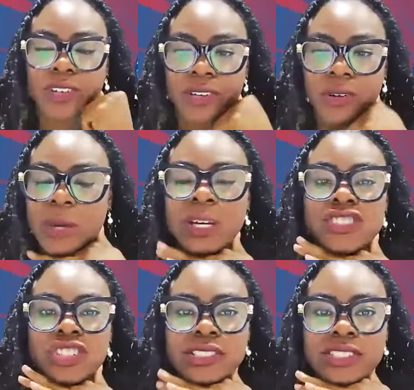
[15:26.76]
very great
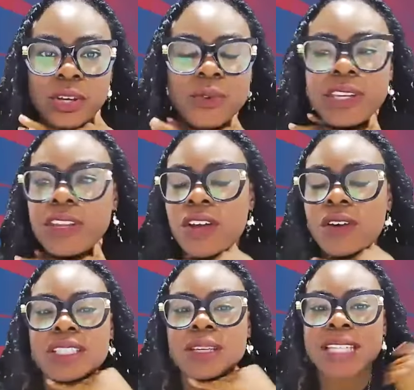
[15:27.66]
question. So,
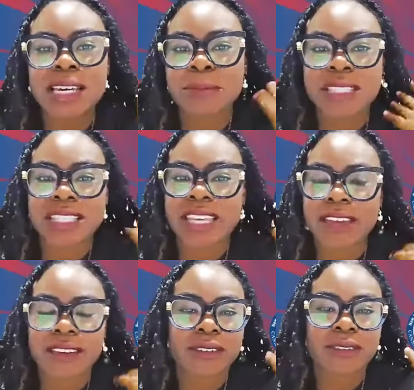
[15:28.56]
sometimes it's
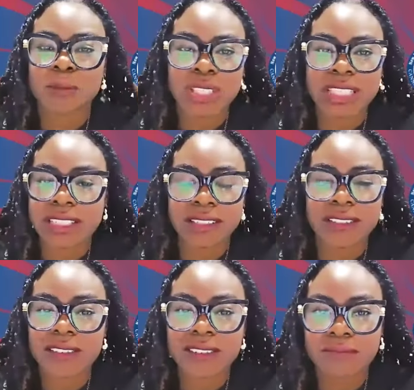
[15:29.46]
like
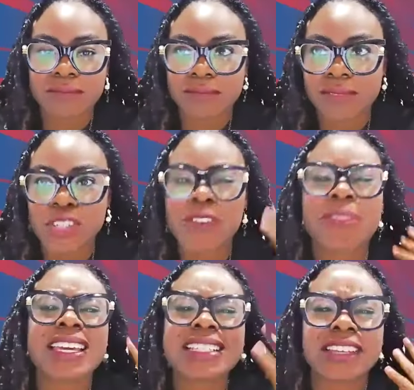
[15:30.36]
really, or
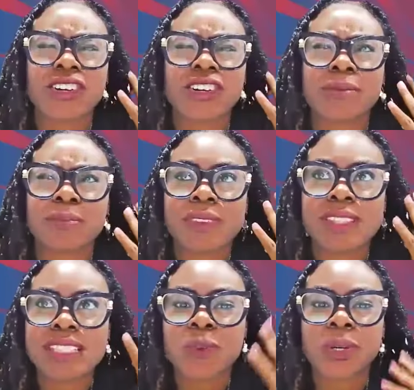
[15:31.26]
things that are
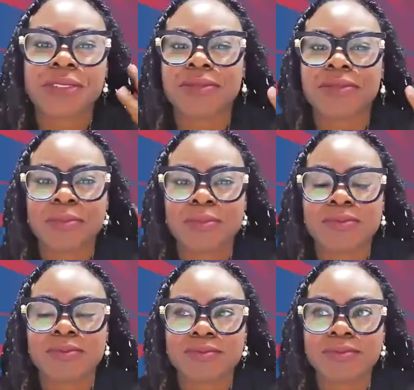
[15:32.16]
sort of
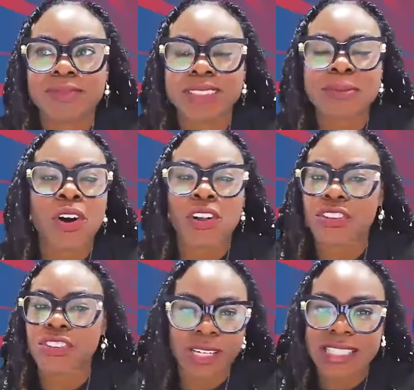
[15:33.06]
small
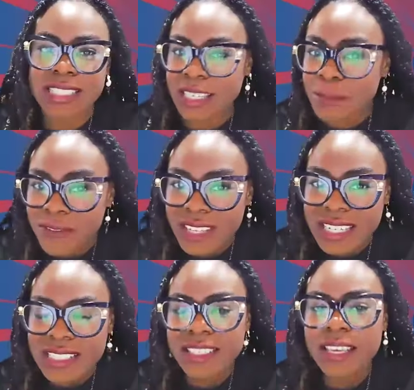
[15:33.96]
in the grand scheme of
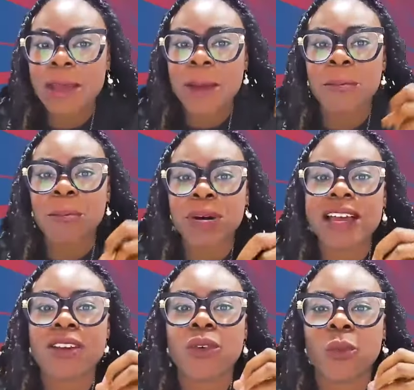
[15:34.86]
things.
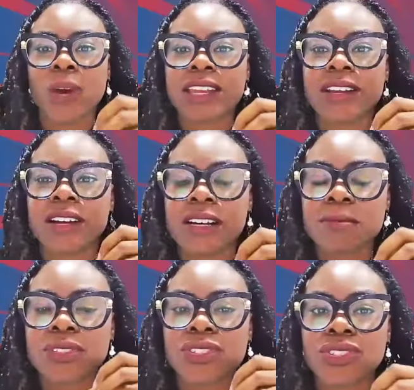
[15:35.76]
But when it
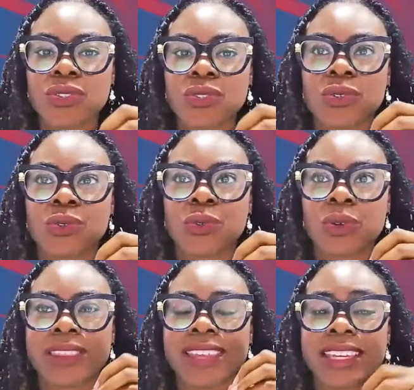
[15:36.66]
comes to
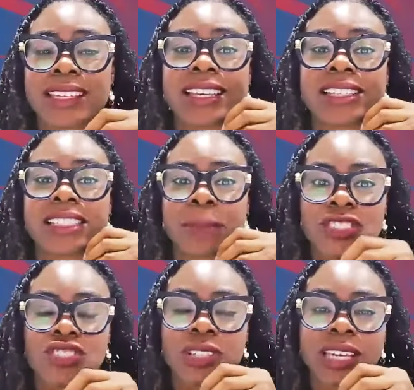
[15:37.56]
things that
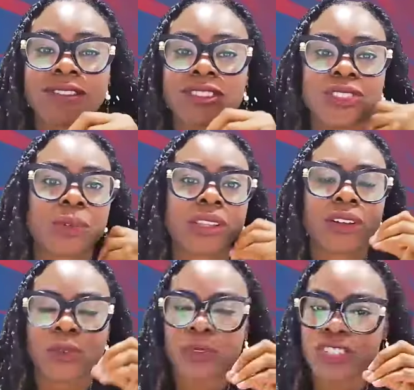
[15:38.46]
especially have to do with
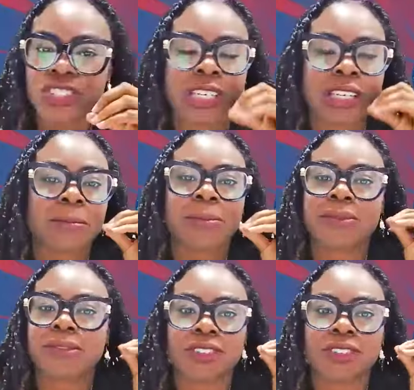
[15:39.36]
ownership,
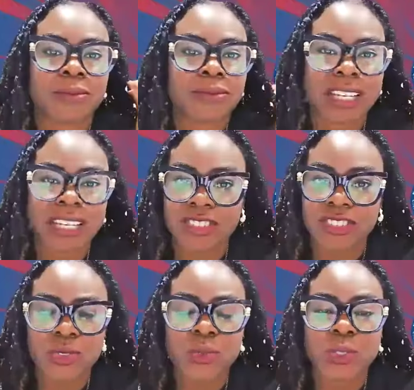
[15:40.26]
your
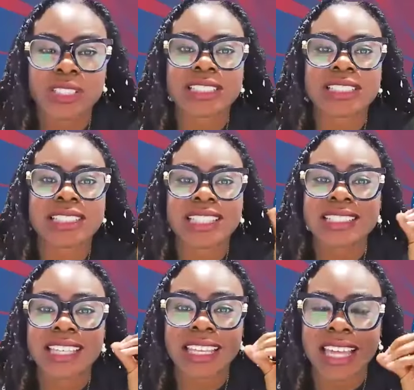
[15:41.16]
financial sources,
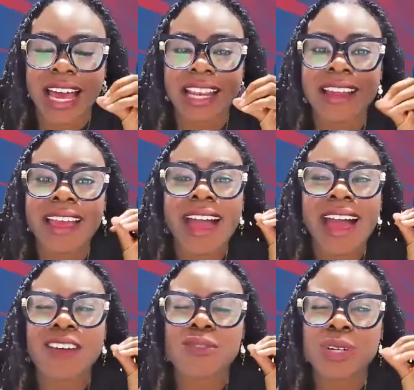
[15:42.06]
things like that,
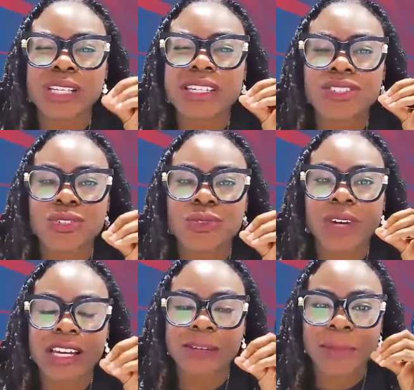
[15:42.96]
I really do
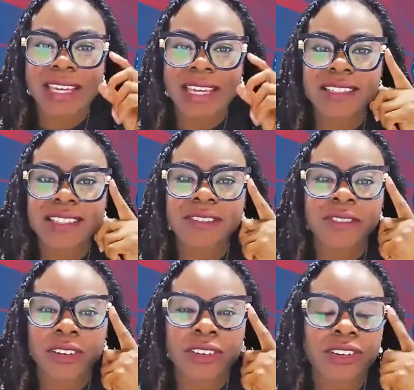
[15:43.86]
recommend if
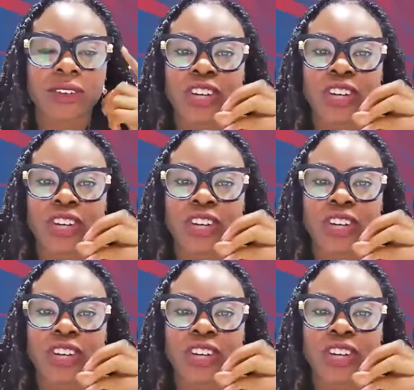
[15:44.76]
they're,